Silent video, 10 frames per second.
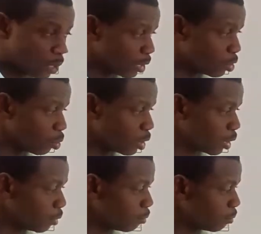it's
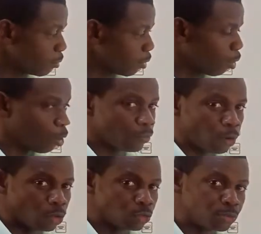okay.
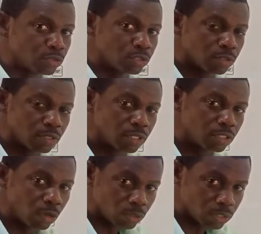Or you put 3
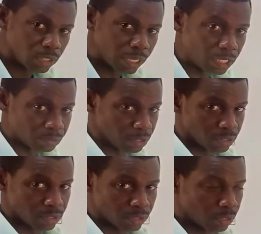dots,
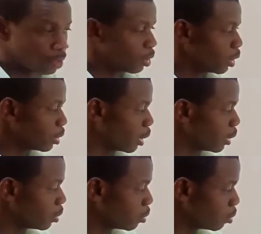ellipsis.
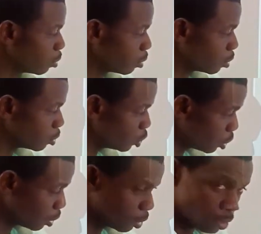Then
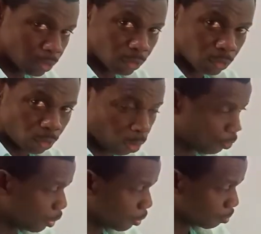G
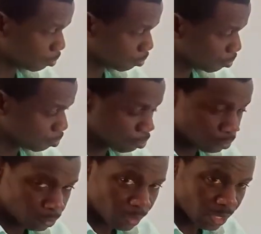of
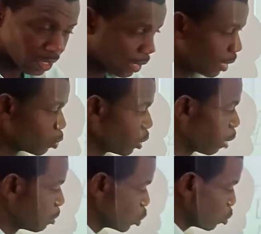guess will now be